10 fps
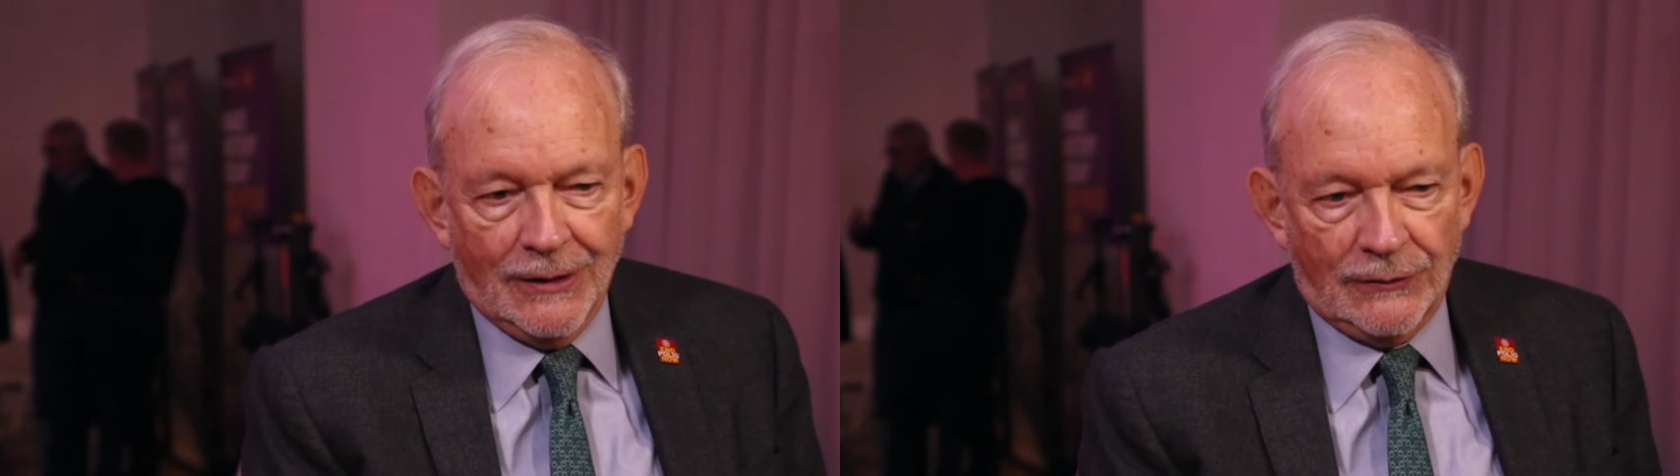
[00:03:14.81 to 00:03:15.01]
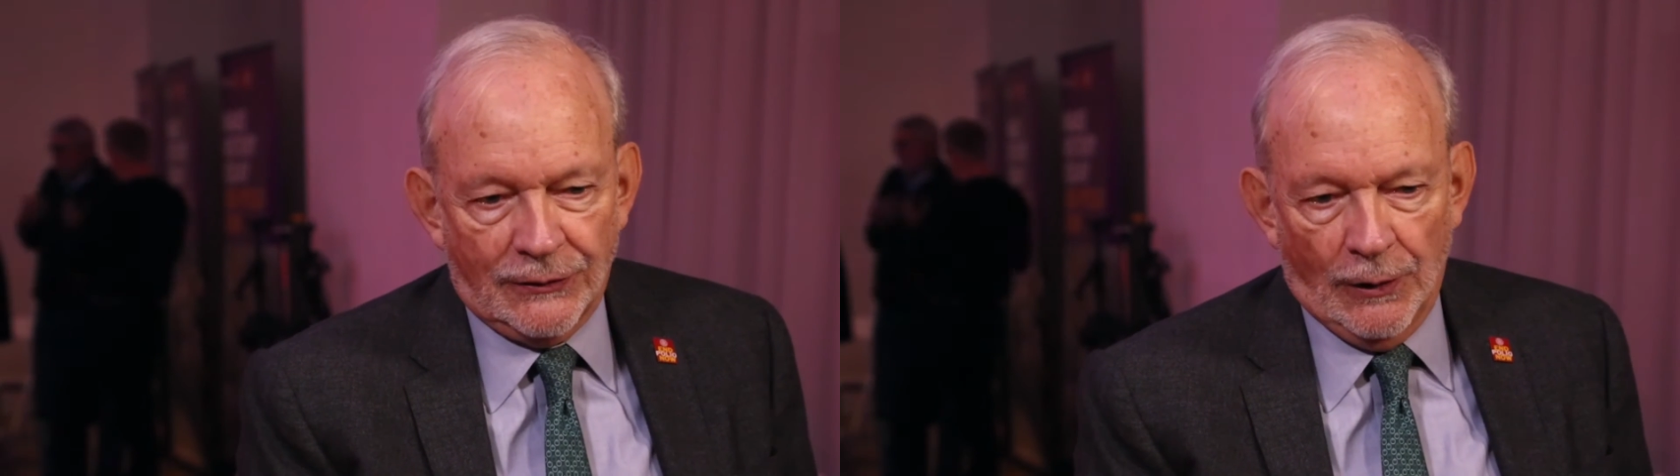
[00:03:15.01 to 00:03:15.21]

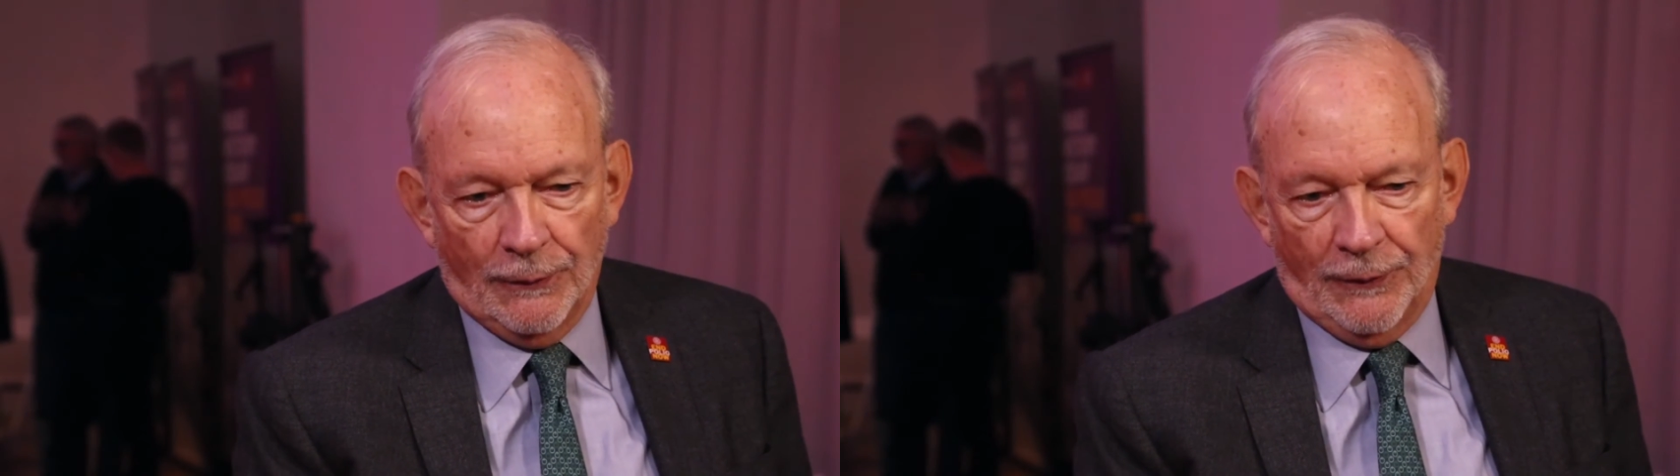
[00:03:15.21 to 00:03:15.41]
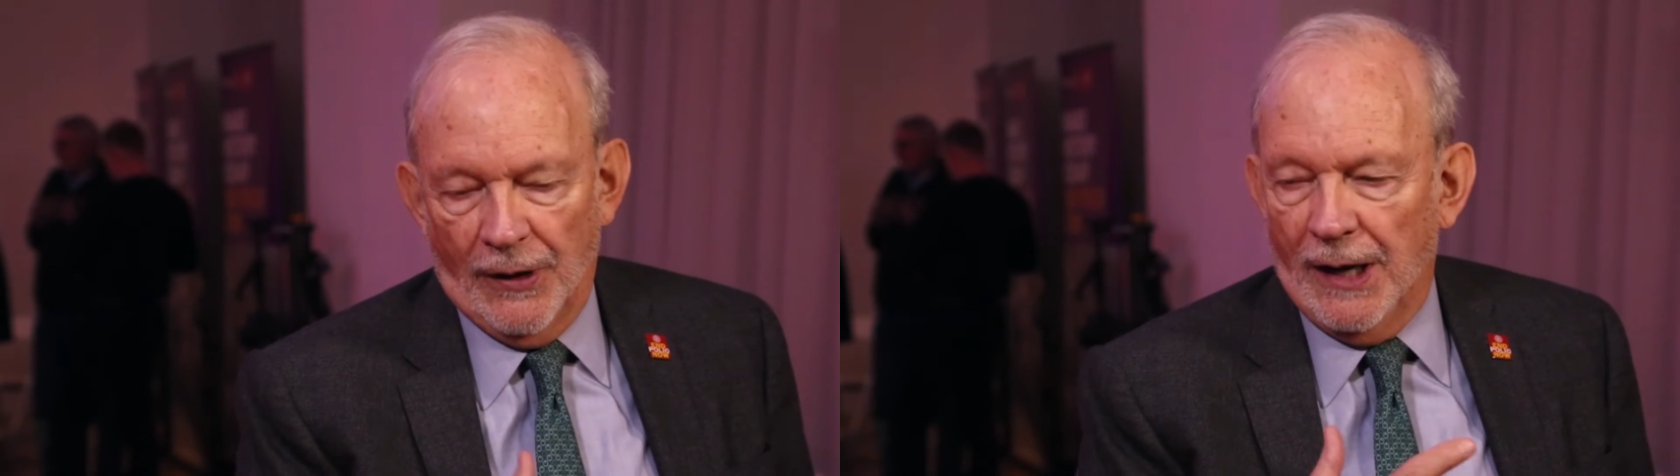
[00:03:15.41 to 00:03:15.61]
So
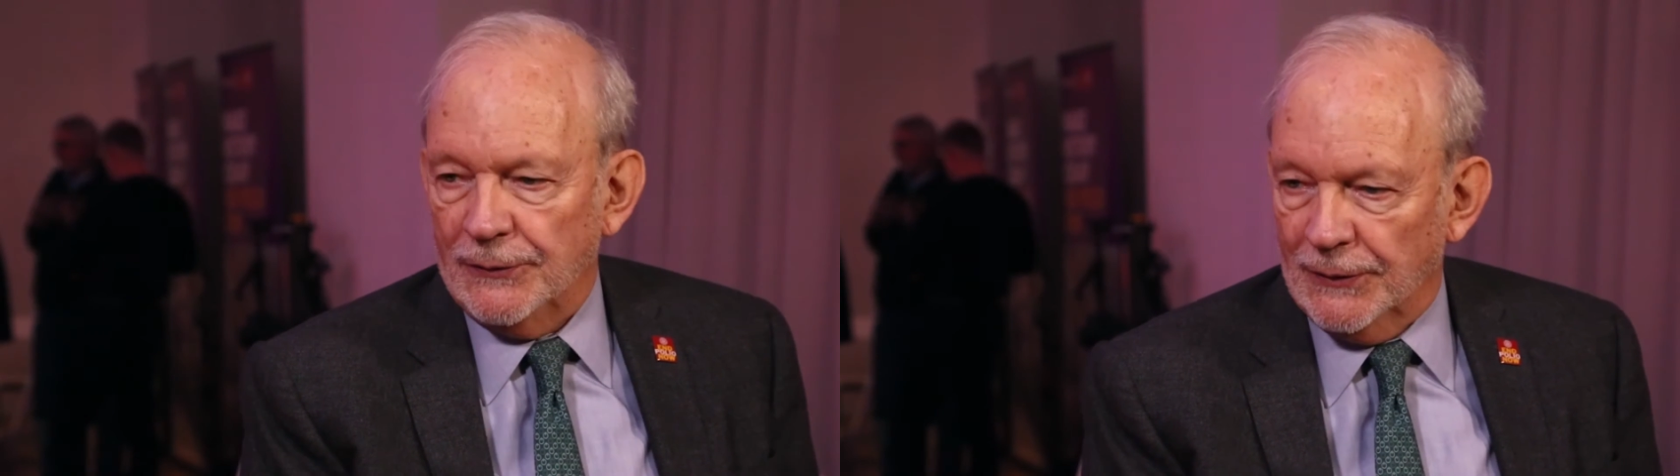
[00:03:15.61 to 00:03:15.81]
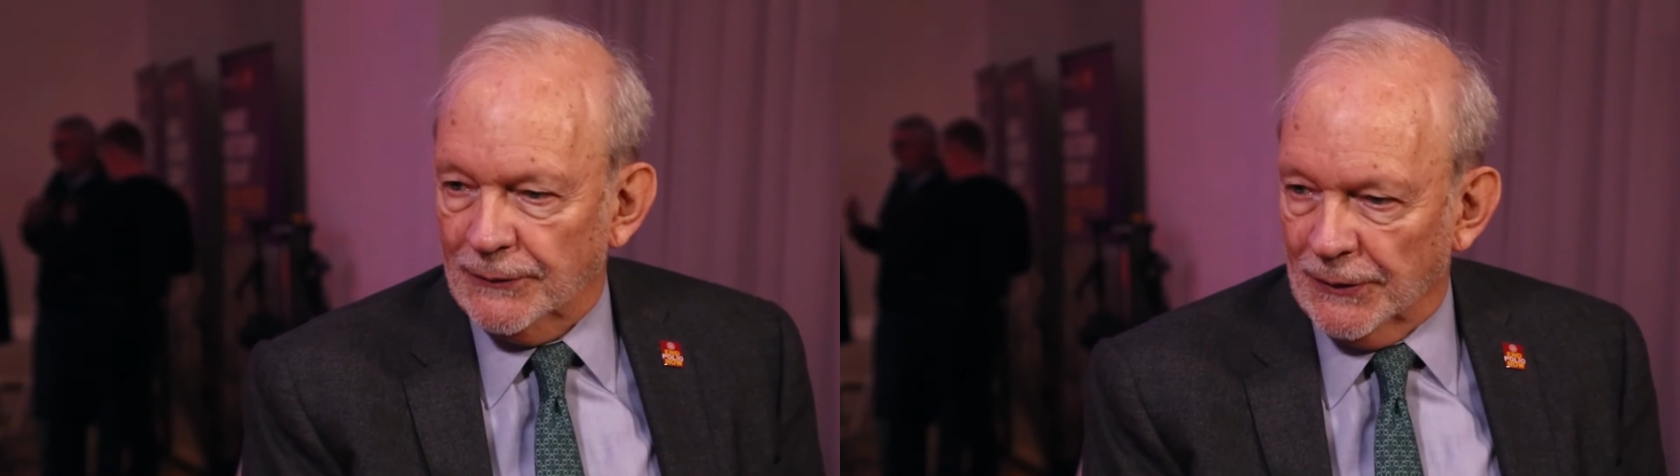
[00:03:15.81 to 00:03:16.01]
for
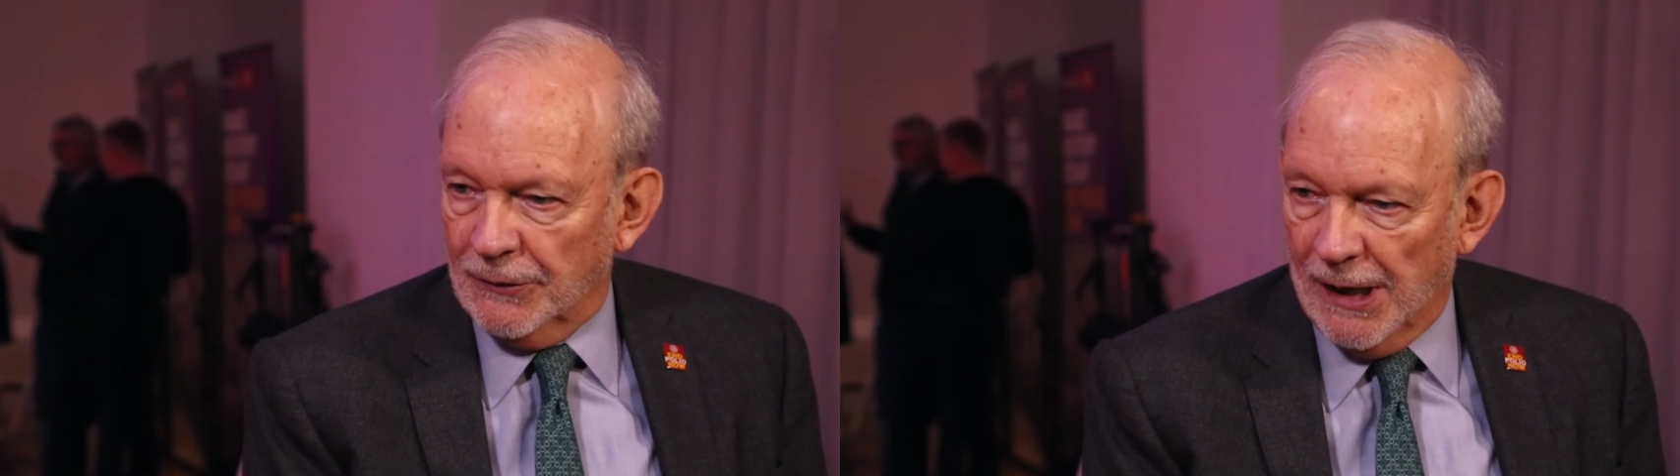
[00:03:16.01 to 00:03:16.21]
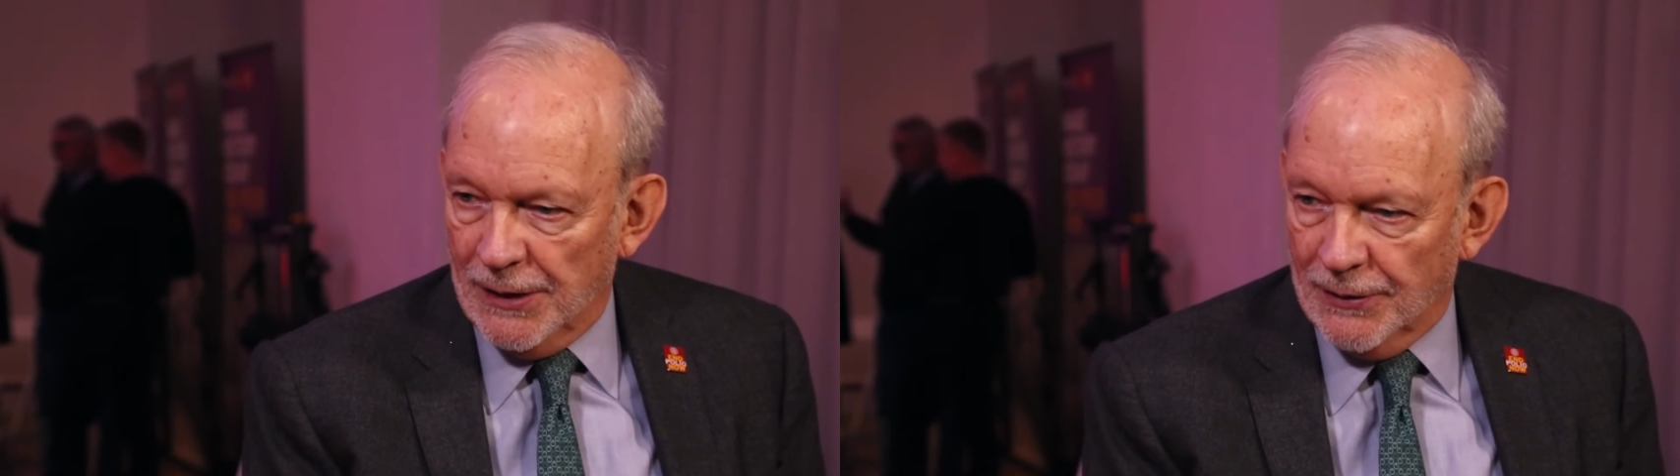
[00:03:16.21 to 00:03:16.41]
us, it's a great